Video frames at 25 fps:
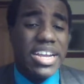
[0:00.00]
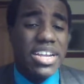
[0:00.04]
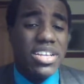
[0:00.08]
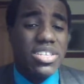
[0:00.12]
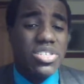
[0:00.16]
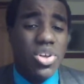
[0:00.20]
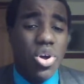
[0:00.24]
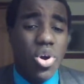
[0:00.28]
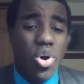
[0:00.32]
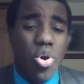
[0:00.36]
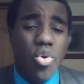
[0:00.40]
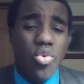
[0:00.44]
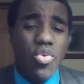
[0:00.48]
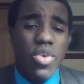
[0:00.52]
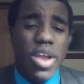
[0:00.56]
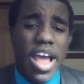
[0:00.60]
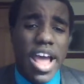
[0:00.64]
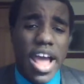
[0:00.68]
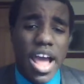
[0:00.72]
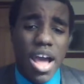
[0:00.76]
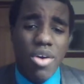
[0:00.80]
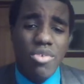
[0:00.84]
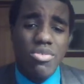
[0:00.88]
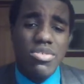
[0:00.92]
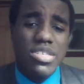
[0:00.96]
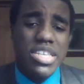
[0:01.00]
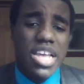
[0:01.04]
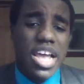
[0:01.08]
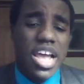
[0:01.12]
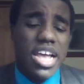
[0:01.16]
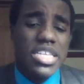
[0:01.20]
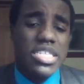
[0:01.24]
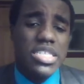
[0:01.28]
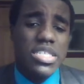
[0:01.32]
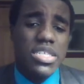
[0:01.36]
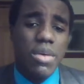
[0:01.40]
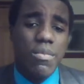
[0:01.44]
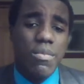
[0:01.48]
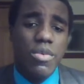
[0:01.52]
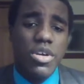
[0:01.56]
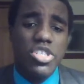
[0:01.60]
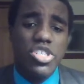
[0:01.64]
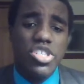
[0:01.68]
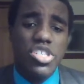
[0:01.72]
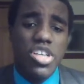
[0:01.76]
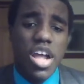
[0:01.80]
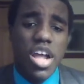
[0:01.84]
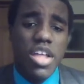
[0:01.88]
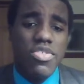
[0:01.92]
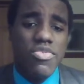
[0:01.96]
his own house as someone
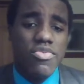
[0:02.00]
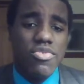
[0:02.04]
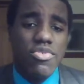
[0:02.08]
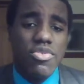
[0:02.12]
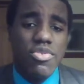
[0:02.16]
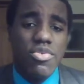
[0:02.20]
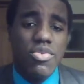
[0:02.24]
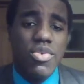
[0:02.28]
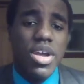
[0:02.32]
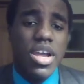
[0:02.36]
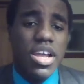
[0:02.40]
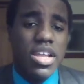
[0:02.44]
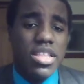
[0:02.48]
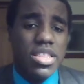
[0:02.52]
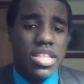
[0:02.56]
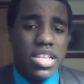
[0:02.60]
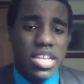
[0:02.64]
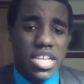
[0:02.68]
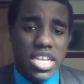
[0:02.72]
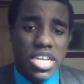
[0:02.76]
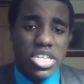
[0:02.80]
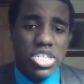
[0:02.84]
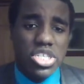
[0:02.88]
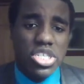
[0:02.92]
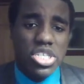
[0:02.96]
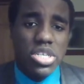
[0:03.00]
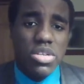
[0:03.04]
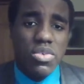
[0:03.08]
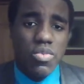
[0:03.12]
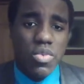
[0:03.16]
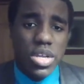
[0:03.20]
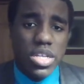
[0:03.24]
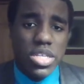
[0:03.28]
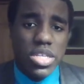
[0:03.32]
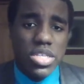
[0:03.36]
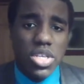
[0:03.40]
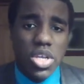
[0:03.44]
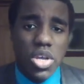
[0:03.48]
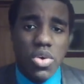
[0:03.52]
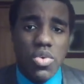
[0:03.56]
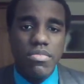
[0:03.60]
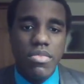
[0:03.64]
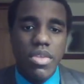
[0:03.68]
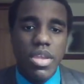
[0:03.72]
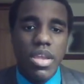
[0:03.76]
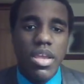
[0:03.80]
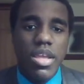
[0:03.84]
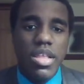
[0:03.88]
shot through the kitchen window,